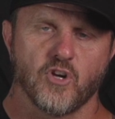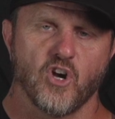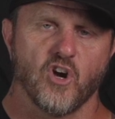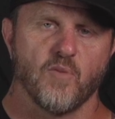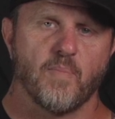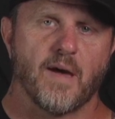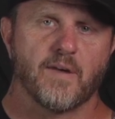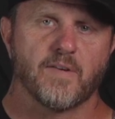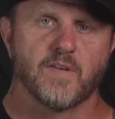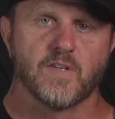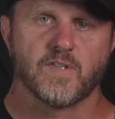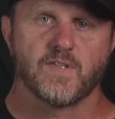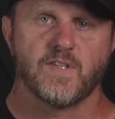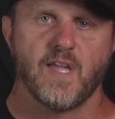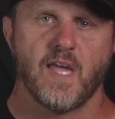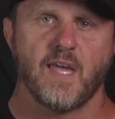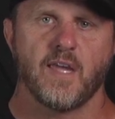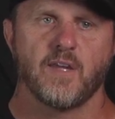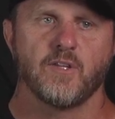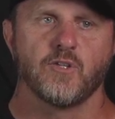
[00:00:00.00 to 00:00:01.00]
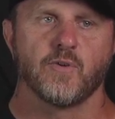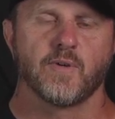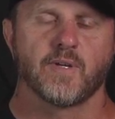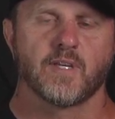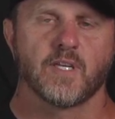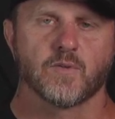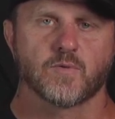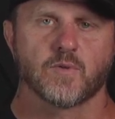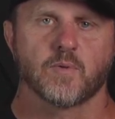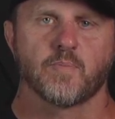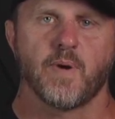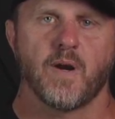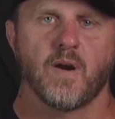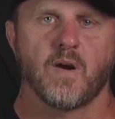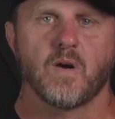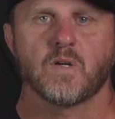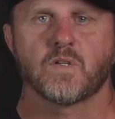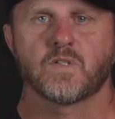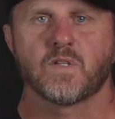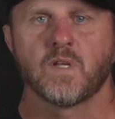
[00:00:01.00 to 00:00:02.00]
go about his day doing his
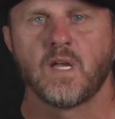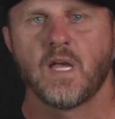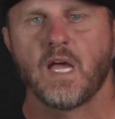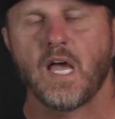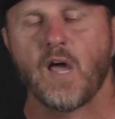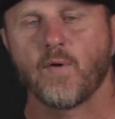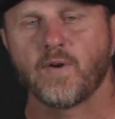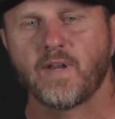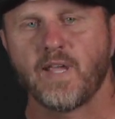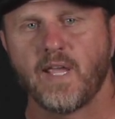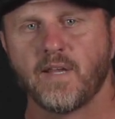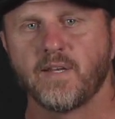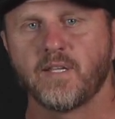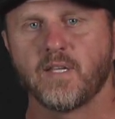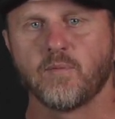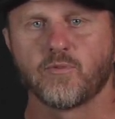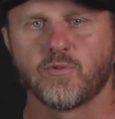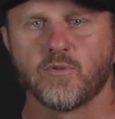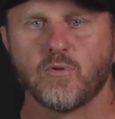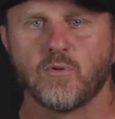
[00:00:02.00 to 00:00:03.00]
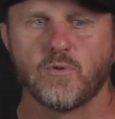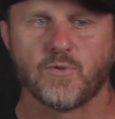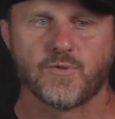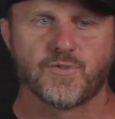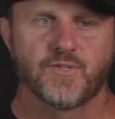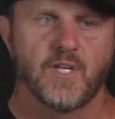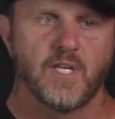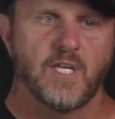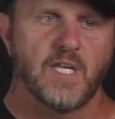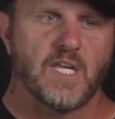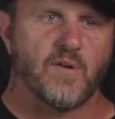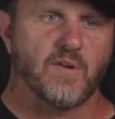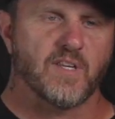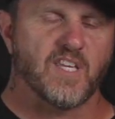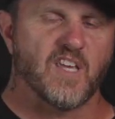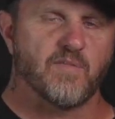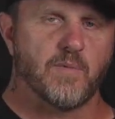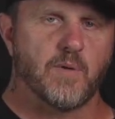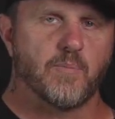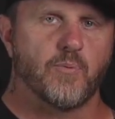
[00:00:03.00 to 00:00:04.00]
repairs. I would hand him tools. He would
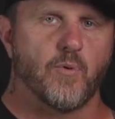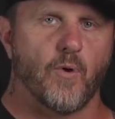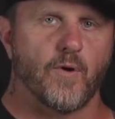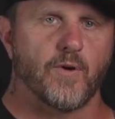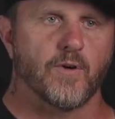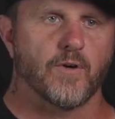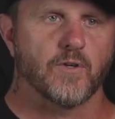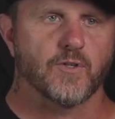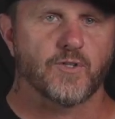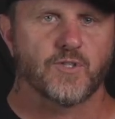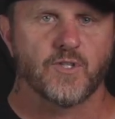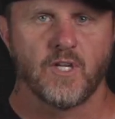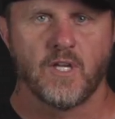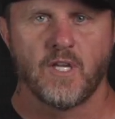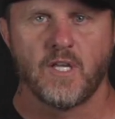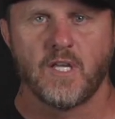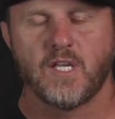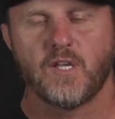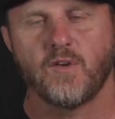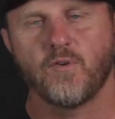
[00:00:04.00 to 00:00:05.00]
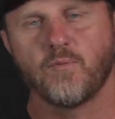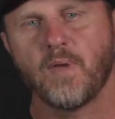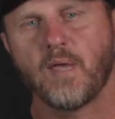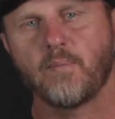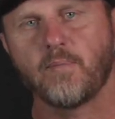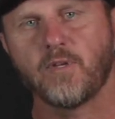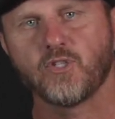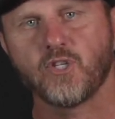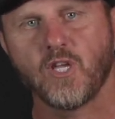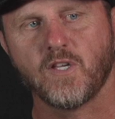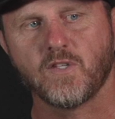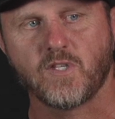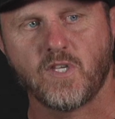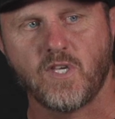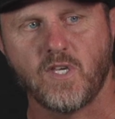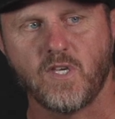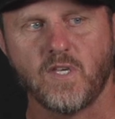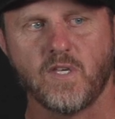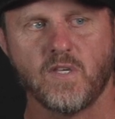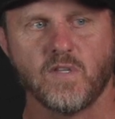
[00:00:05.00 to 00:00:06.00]
give me pointers. He would make me chase
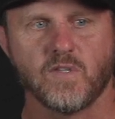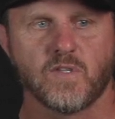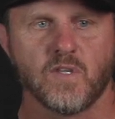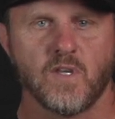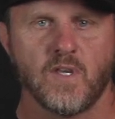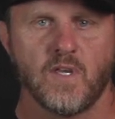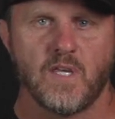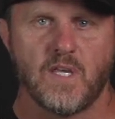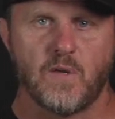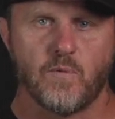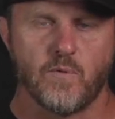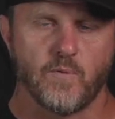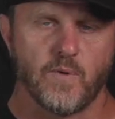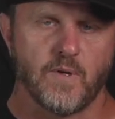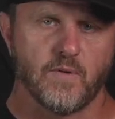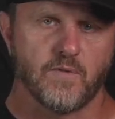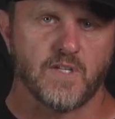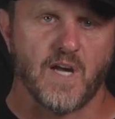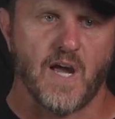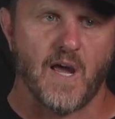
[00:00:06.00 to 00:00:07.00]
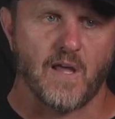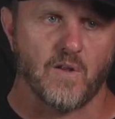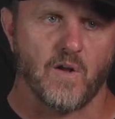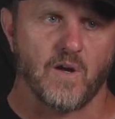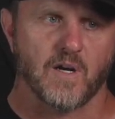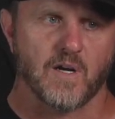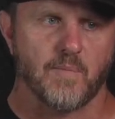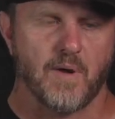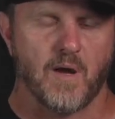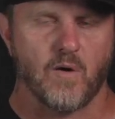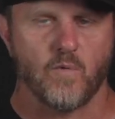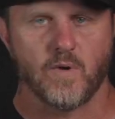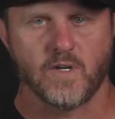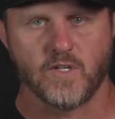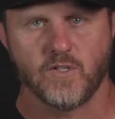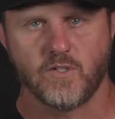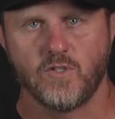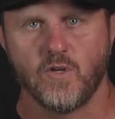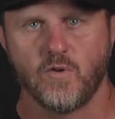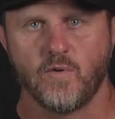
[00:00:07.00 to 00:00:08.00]
keys. We would dialogue about what
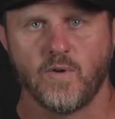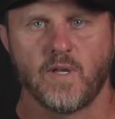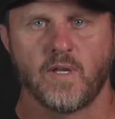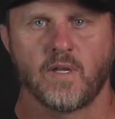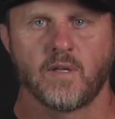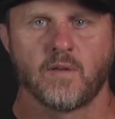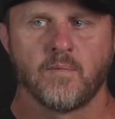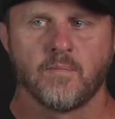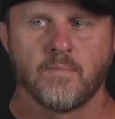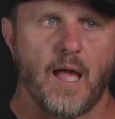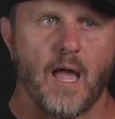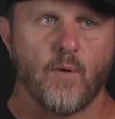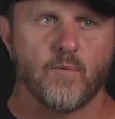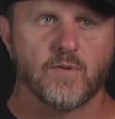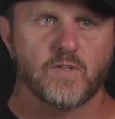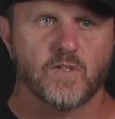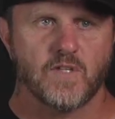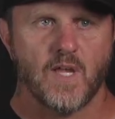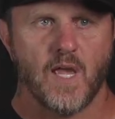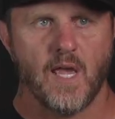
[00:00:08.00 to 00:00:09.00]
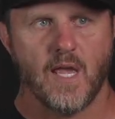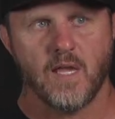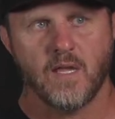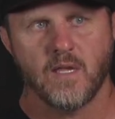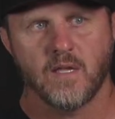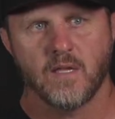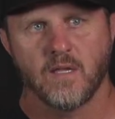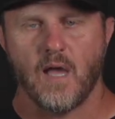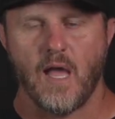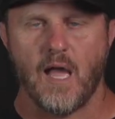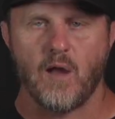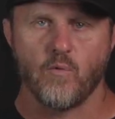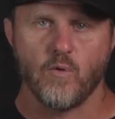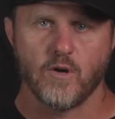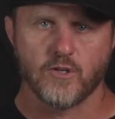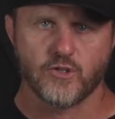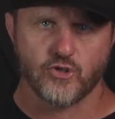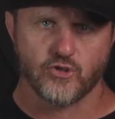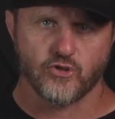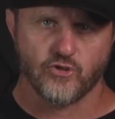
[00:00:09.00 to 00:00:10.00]
he's doing. I would say I
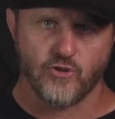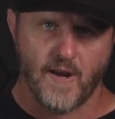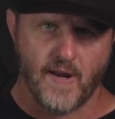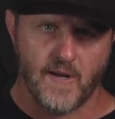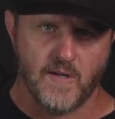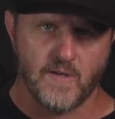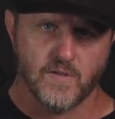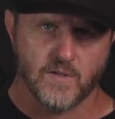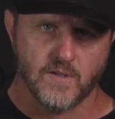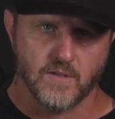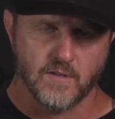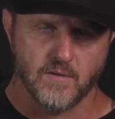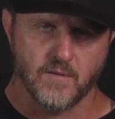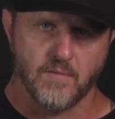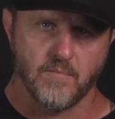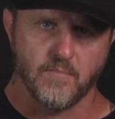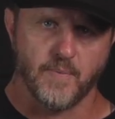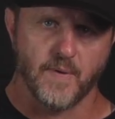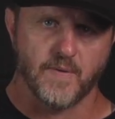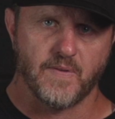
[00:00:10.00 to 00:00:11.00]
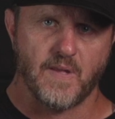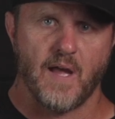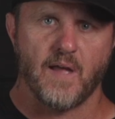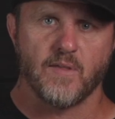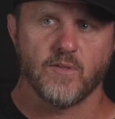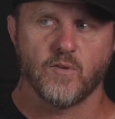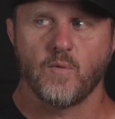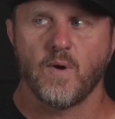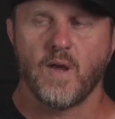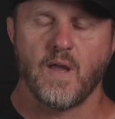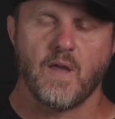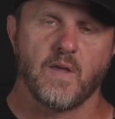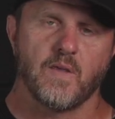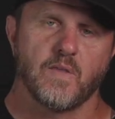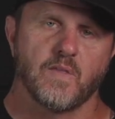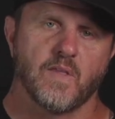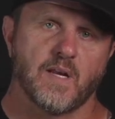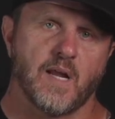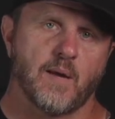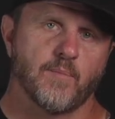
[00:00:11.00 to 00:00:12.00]
was trained, but not the way
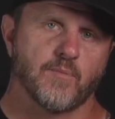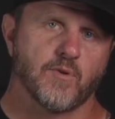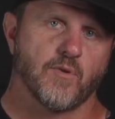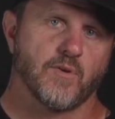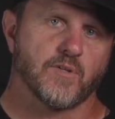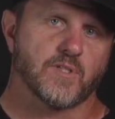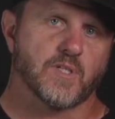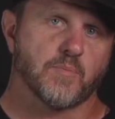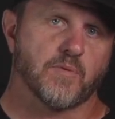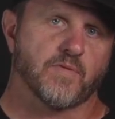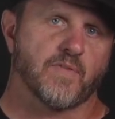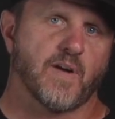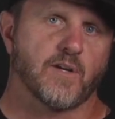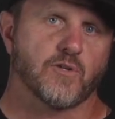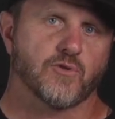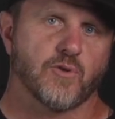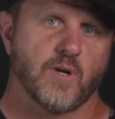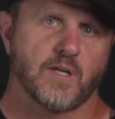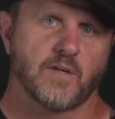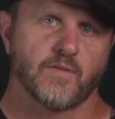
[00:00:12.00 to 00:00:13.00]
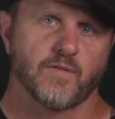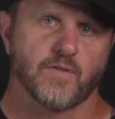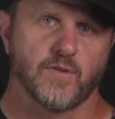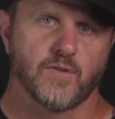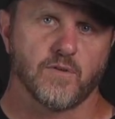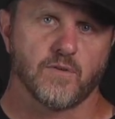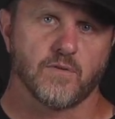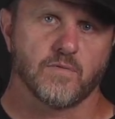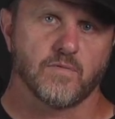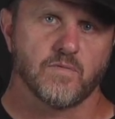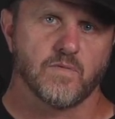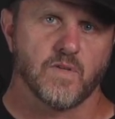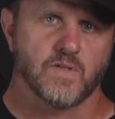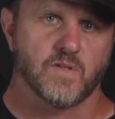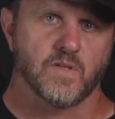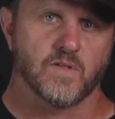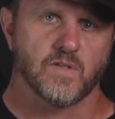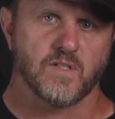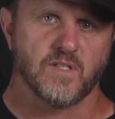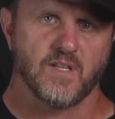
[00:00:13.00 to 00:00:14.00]
that I'm going to provide training for you. This
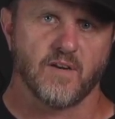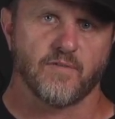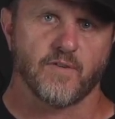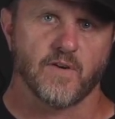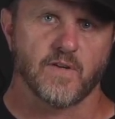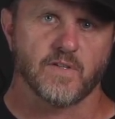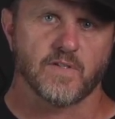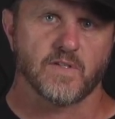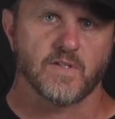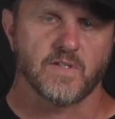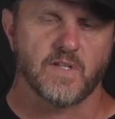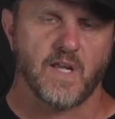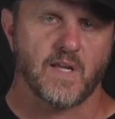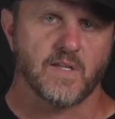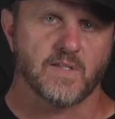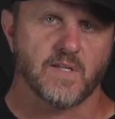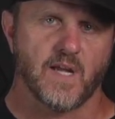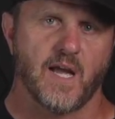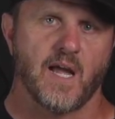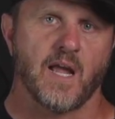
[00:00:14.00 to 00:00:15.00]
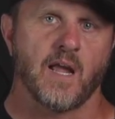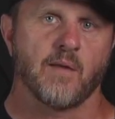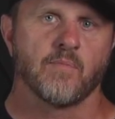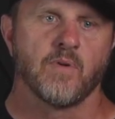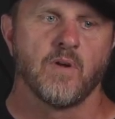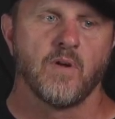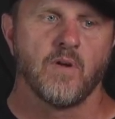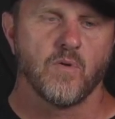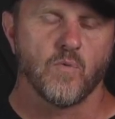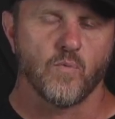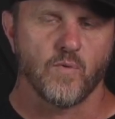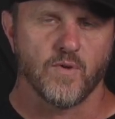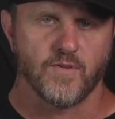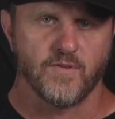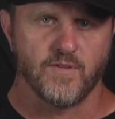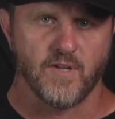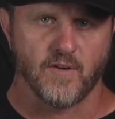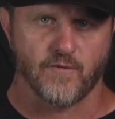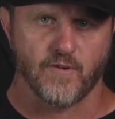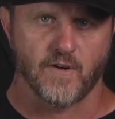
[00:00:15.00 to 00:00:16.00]
is a different day and time
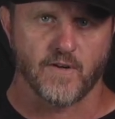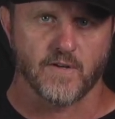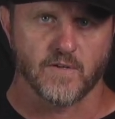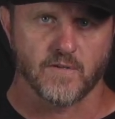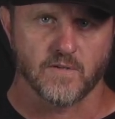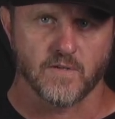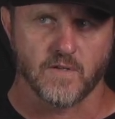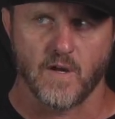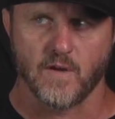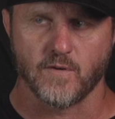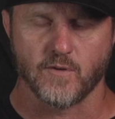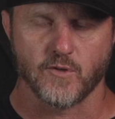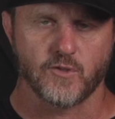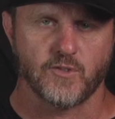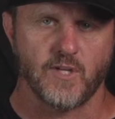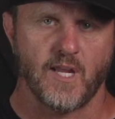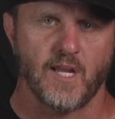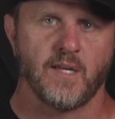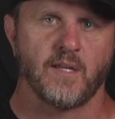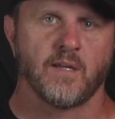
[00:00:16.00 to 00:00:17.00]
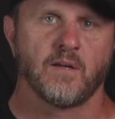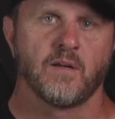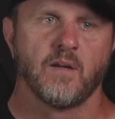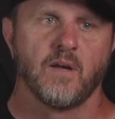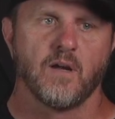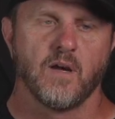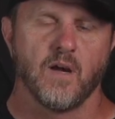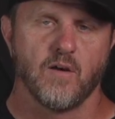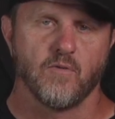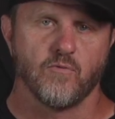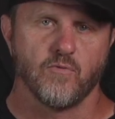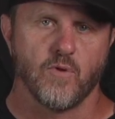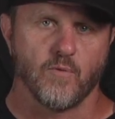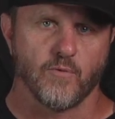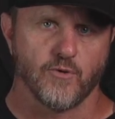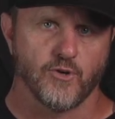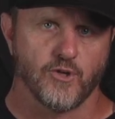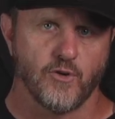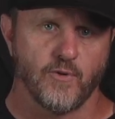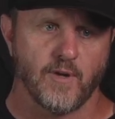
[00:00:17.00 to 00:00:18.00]
with different understanding of what
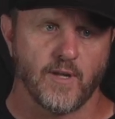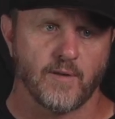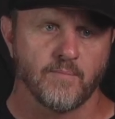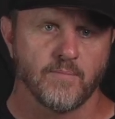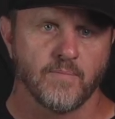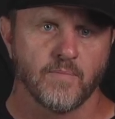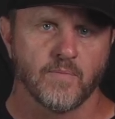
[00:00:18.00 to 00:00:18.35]
we're doing.